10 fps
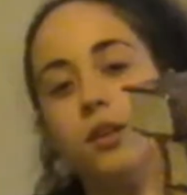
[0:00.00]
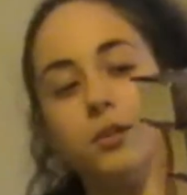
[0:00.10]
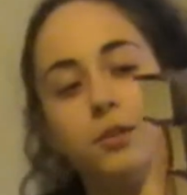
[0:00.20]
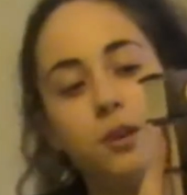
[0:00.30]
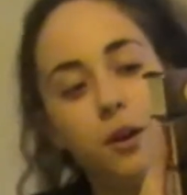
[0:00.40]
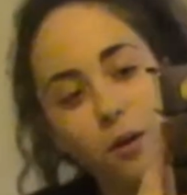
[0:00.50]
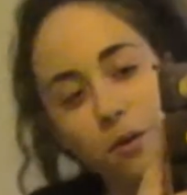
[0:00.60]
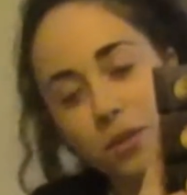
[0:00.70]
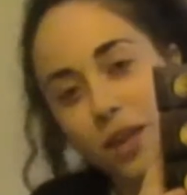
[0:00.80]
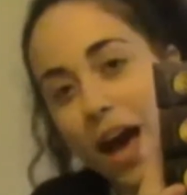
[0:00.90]

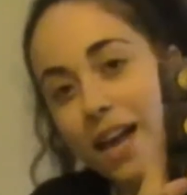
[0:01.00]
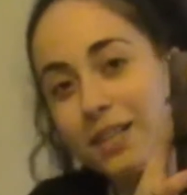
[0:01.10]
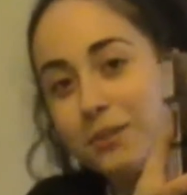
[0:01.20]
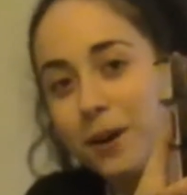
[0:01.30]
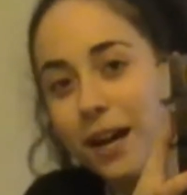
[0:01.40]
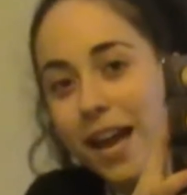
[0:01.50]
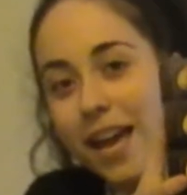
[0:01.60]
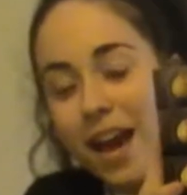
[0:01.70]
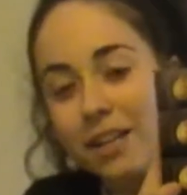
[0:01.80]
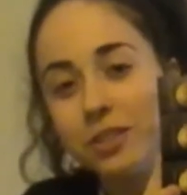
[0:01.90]
So that is what
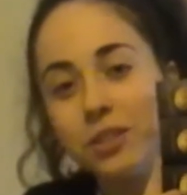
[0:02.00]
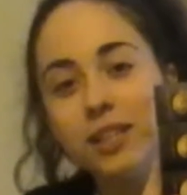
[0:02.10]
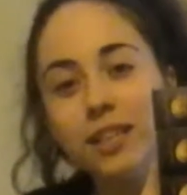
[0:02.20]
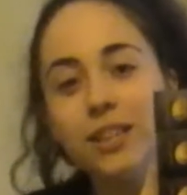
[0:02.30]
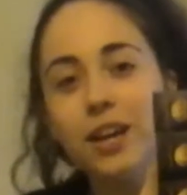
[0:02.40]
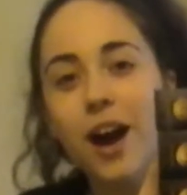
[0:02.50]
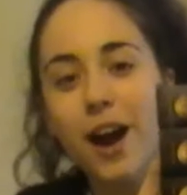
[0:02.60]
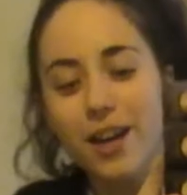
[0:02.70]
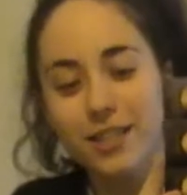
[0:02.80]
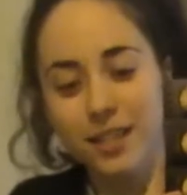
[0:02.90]
I actually
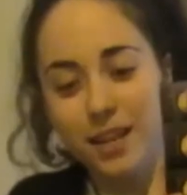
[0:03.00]
got,